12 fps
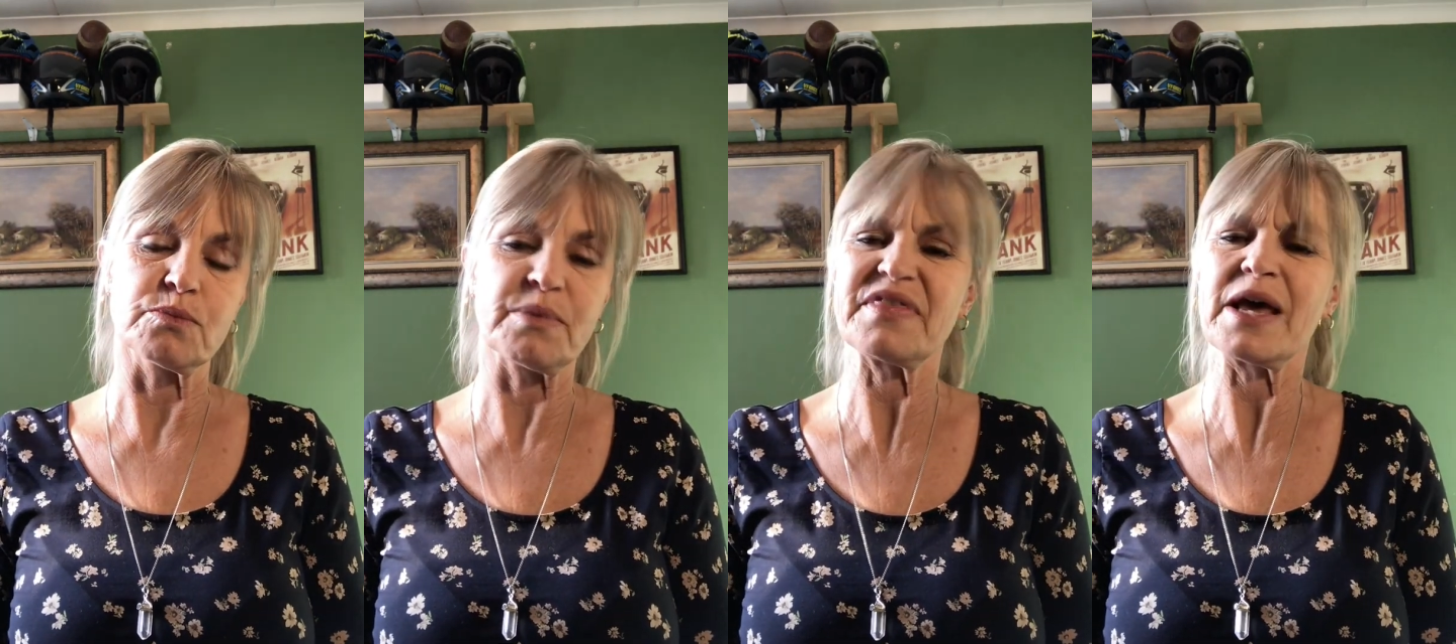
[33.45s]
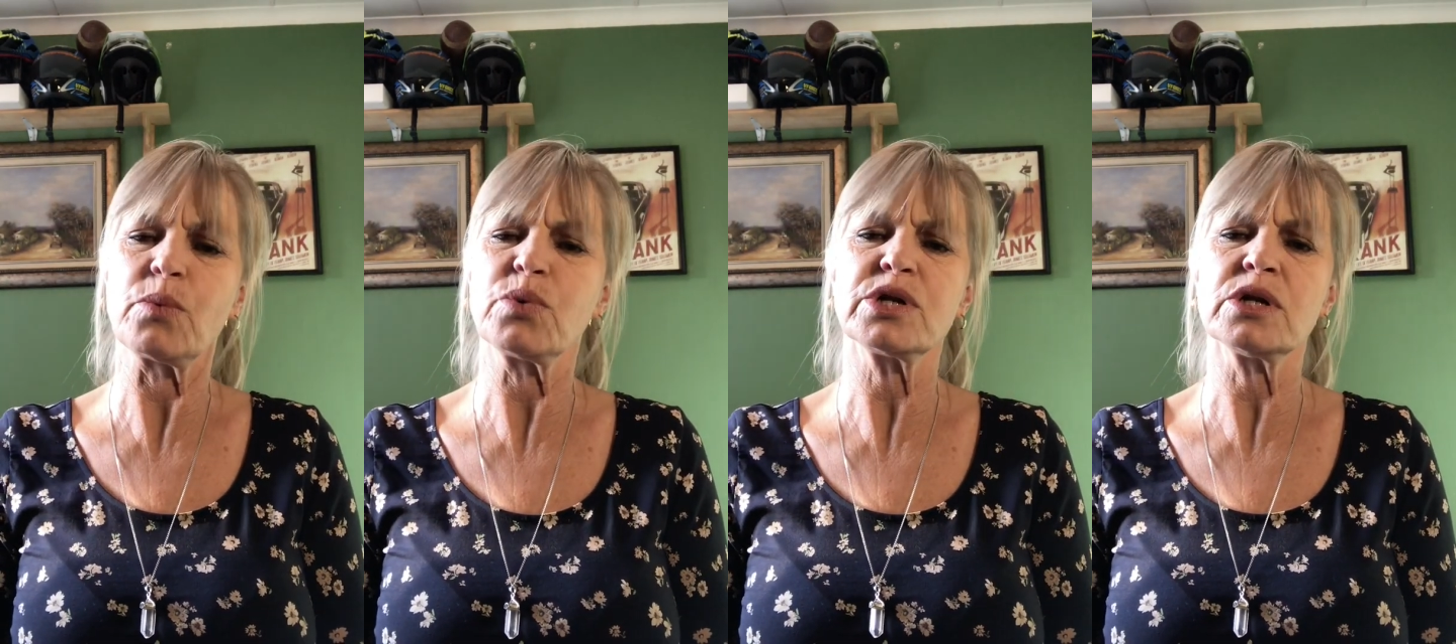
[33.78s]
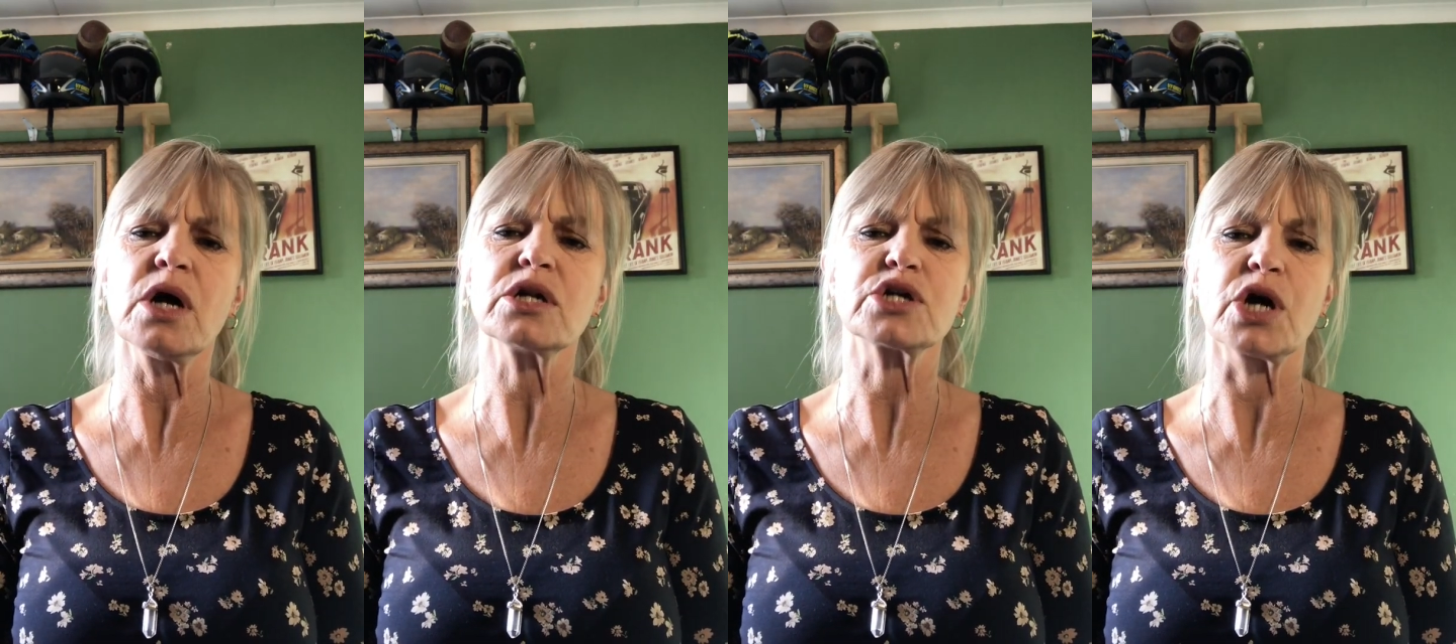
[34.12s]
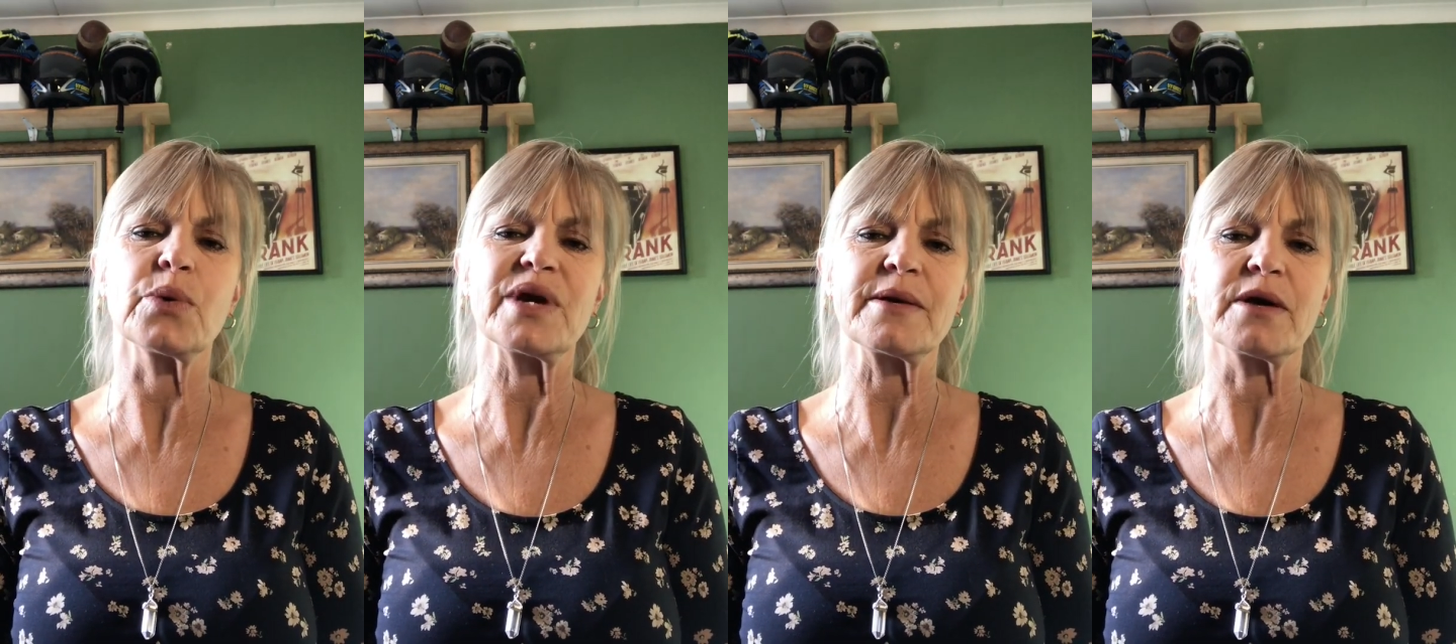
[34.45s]
but they would not
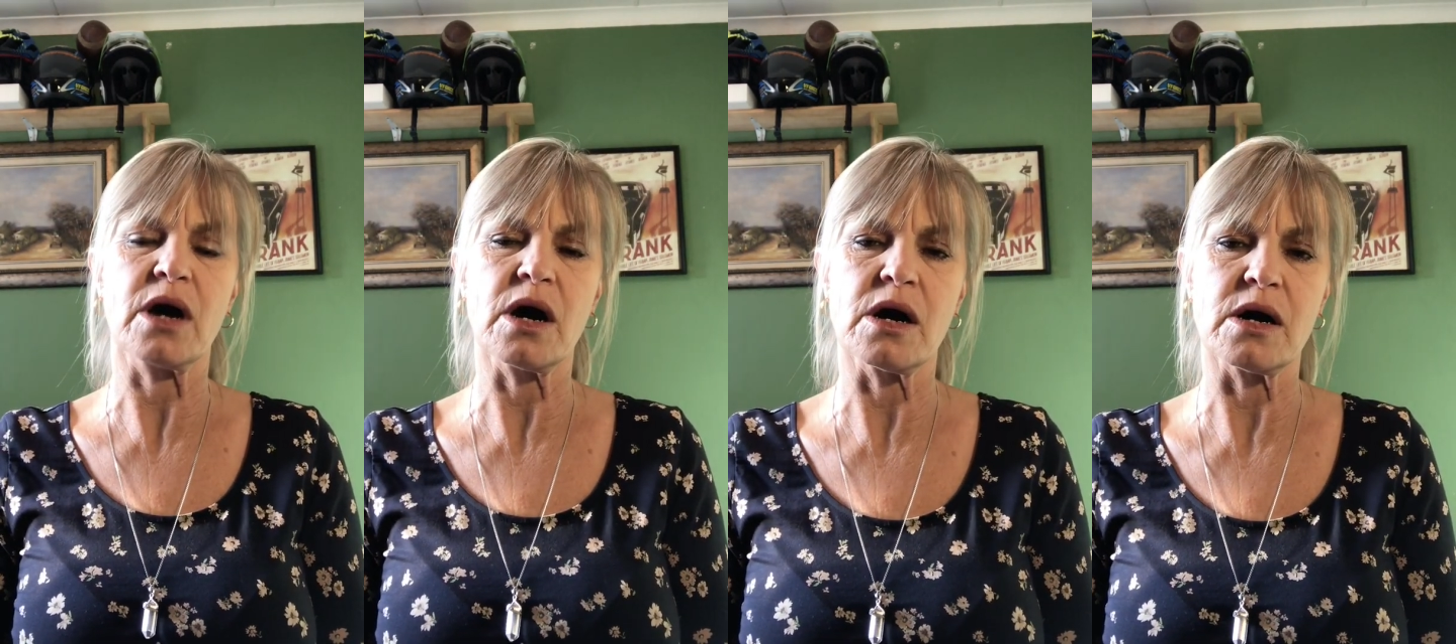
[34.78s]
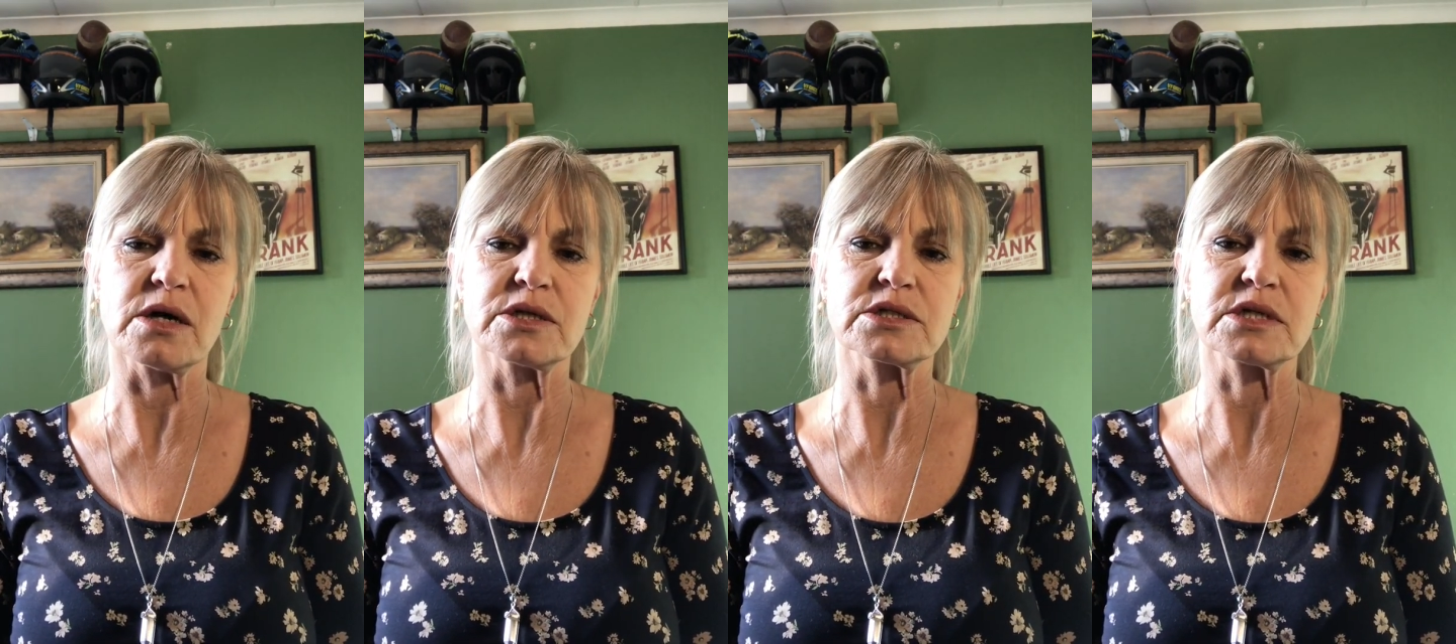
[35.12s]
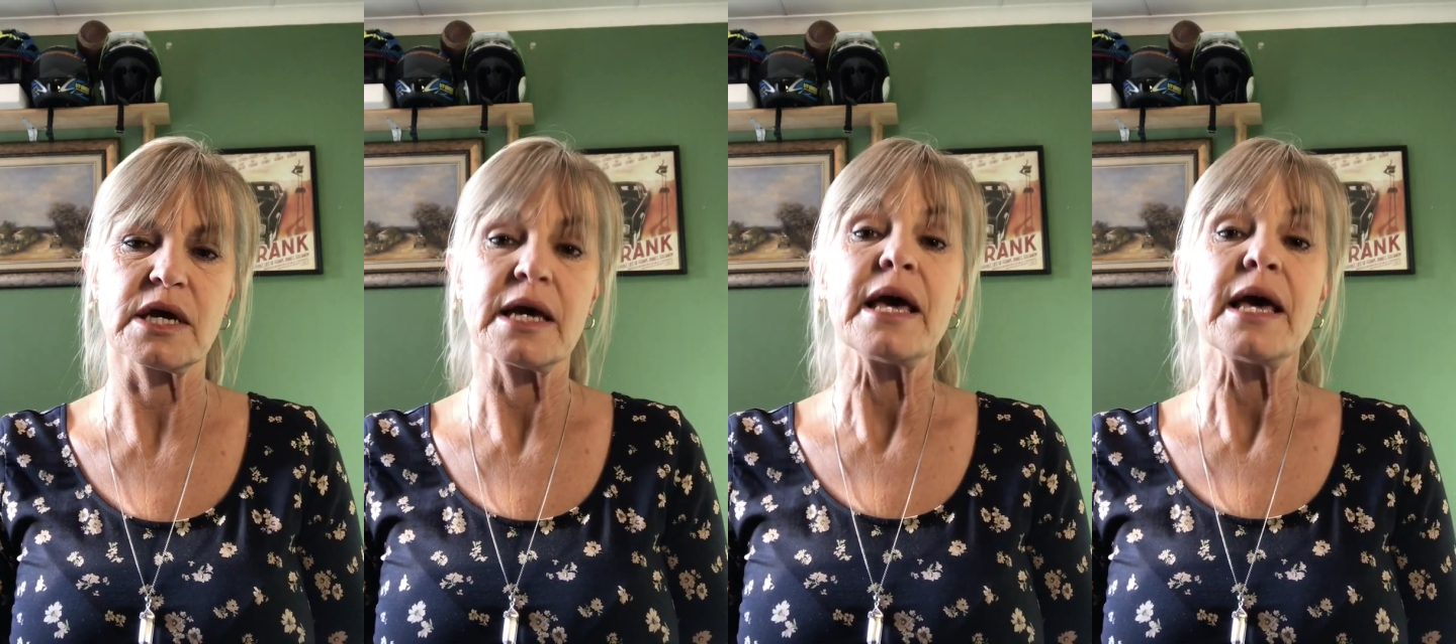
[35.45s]
go in cars.